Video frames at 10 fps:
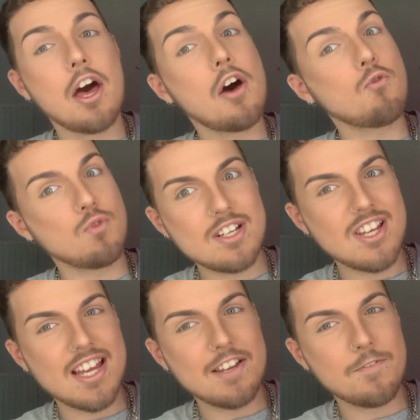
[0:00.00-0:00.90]

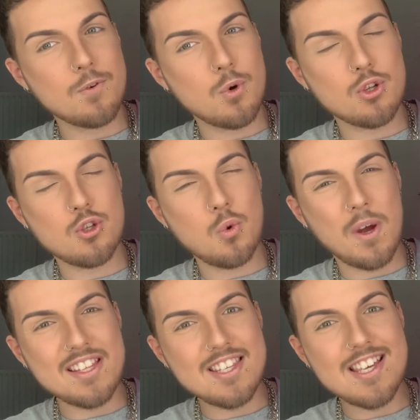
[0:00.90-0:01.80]
retailing for
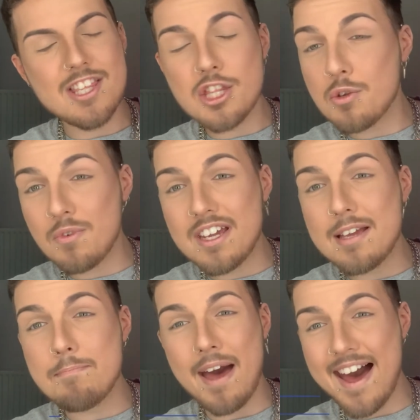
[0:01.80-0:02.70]

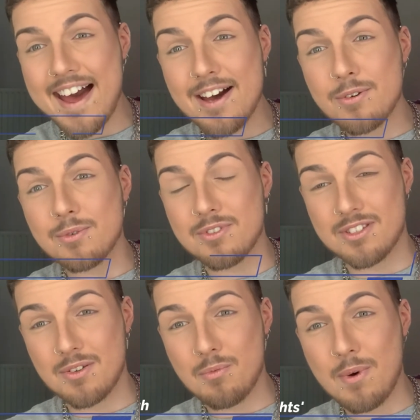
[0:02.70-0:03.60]

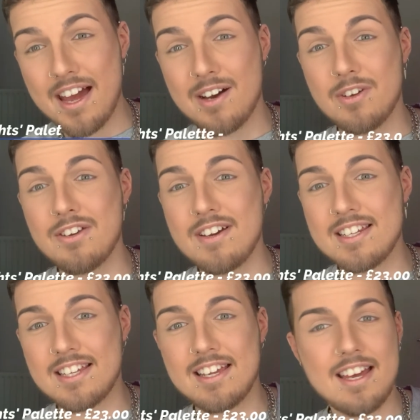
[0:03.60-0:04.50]
£23. Wow, are you ready?